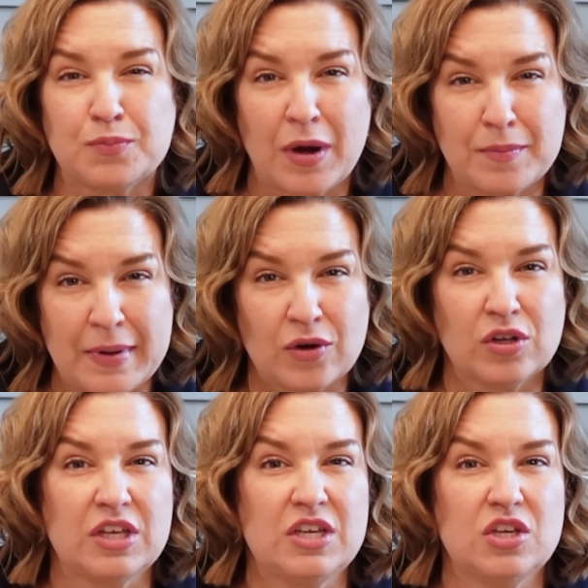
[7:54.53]

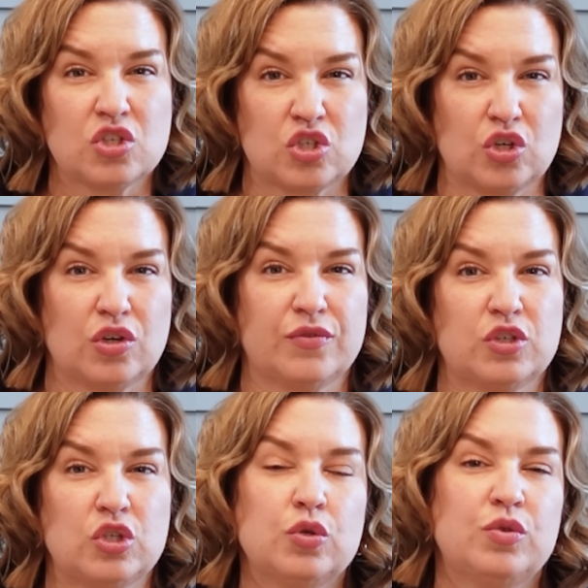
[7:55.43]
primarily
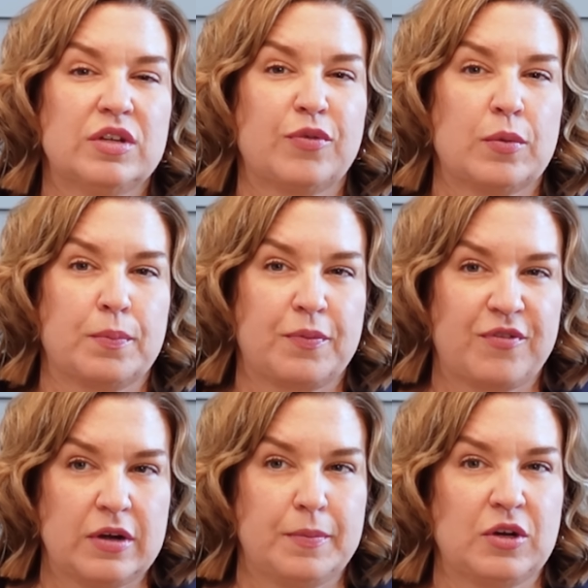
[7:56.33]
serve 2 different
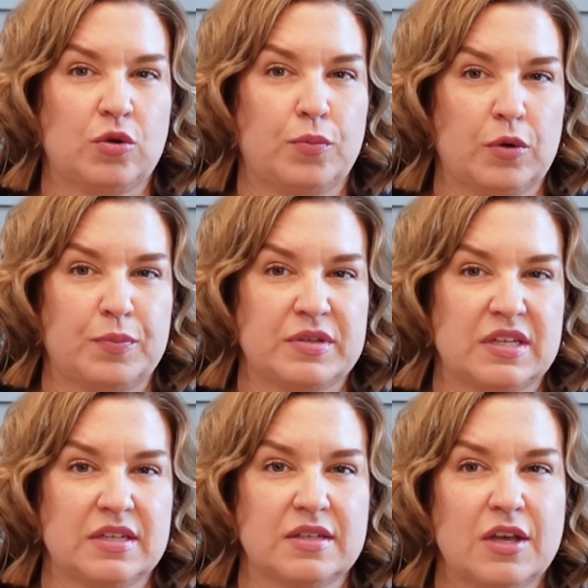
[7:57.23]
fundamental
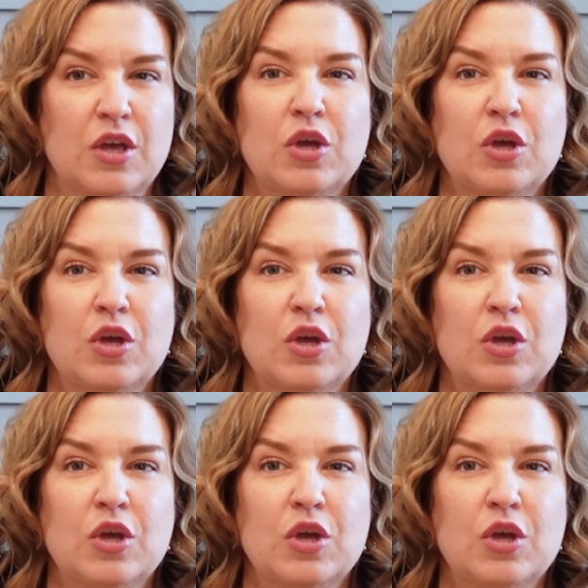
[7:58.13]
purposes.